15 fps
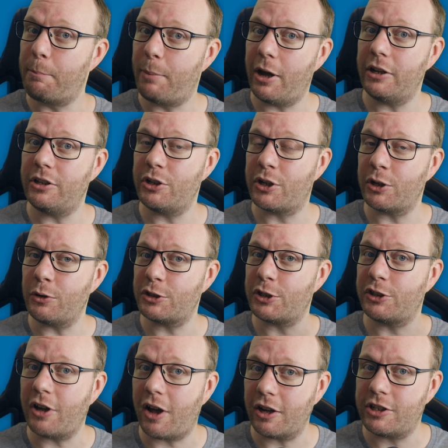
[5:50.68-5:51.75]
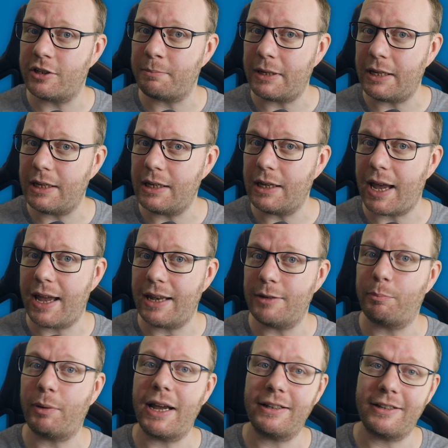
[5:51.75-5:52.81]
But you can also talk to me
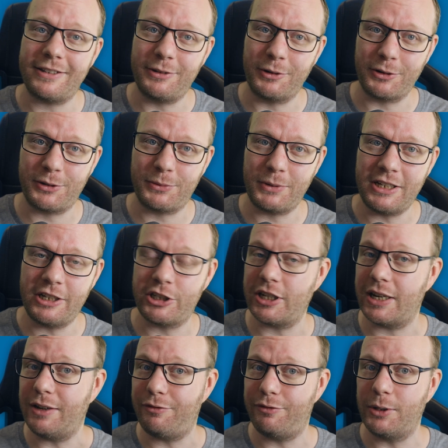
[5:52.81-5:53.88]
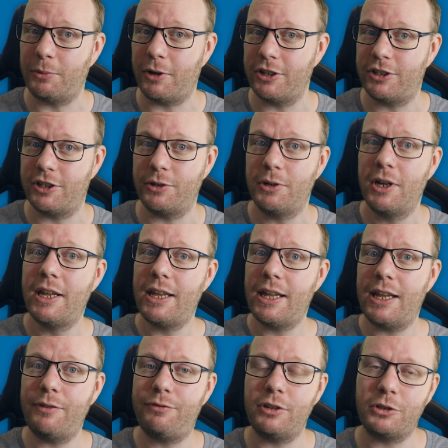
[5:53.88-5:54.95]
and practice your Swedish if you want to,
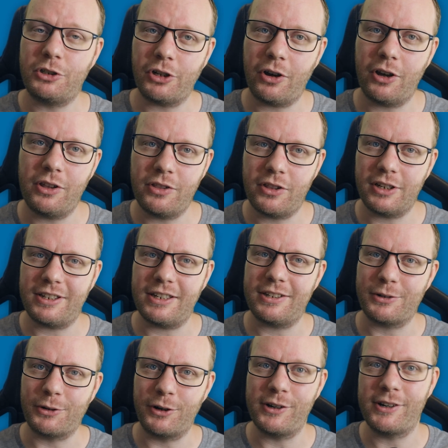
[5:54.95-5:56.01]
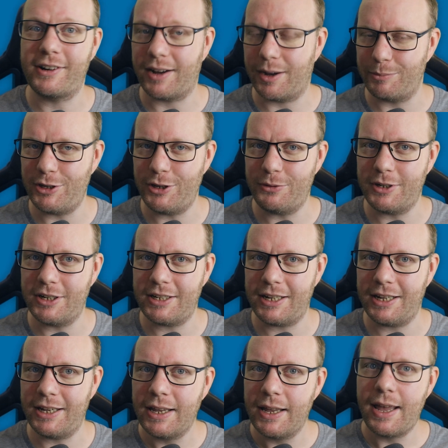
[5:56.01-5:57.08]
if you join the Discord
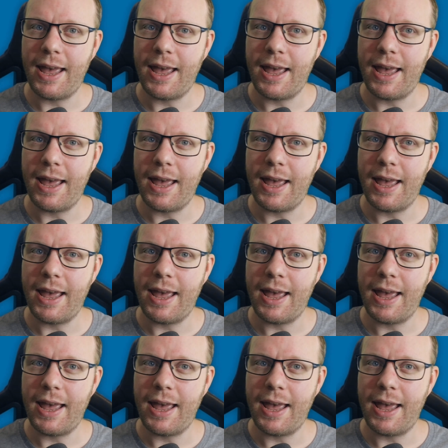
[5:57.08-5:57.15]
community.